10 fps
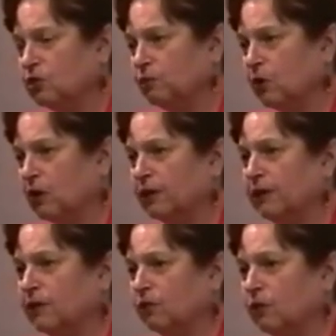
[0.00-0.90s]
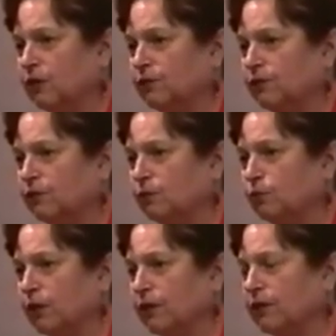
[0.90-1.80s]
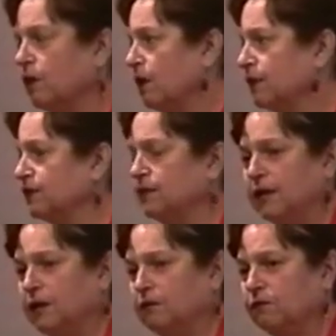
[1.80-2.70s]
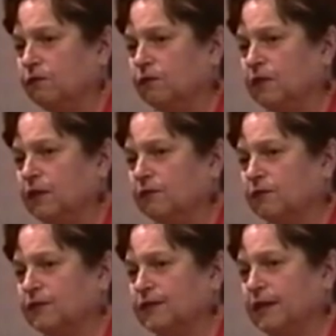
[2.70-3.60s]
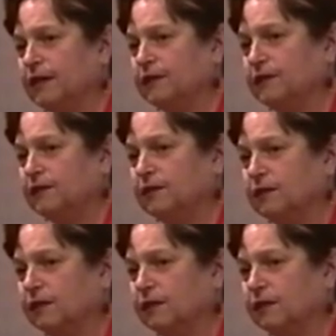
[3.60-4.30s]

market in order to bring the cost down down for science.